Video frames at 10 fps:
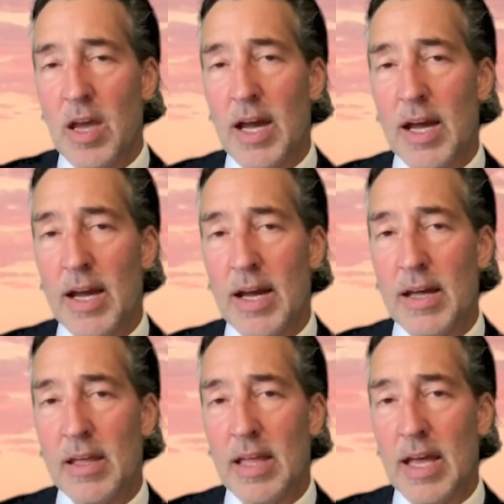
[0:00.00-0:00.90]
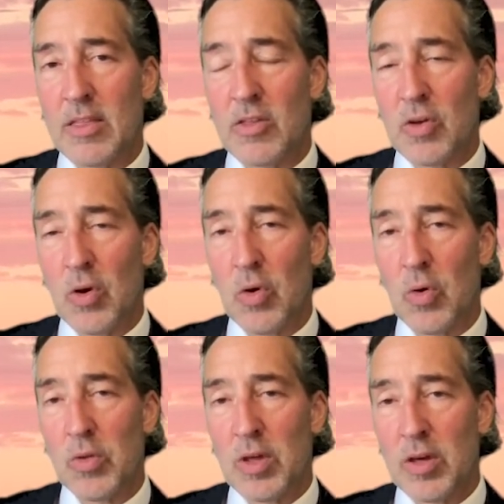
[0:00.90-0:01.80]
And
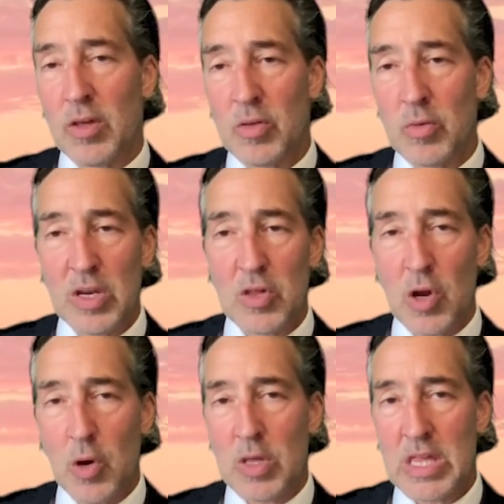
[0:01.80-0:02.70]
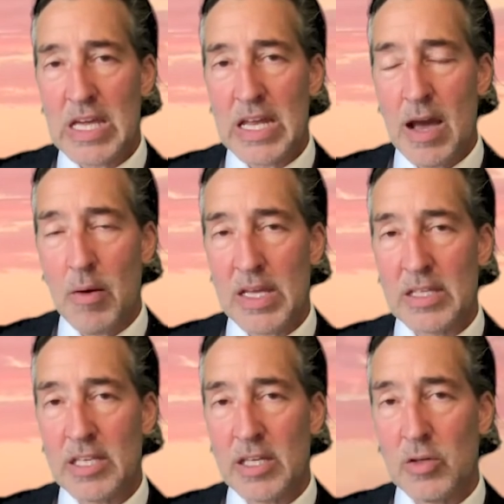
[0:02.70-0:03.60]
so the Swedish currency and how it
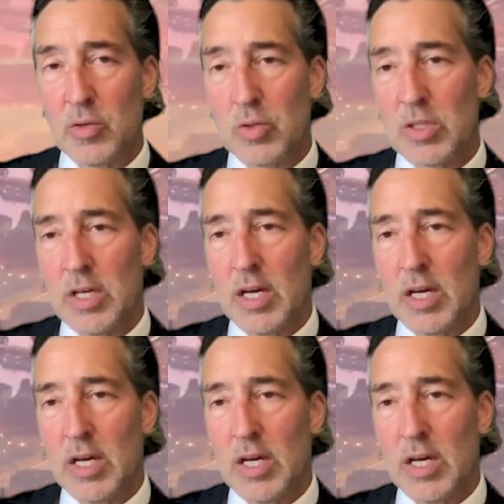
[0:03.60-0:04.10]
continues,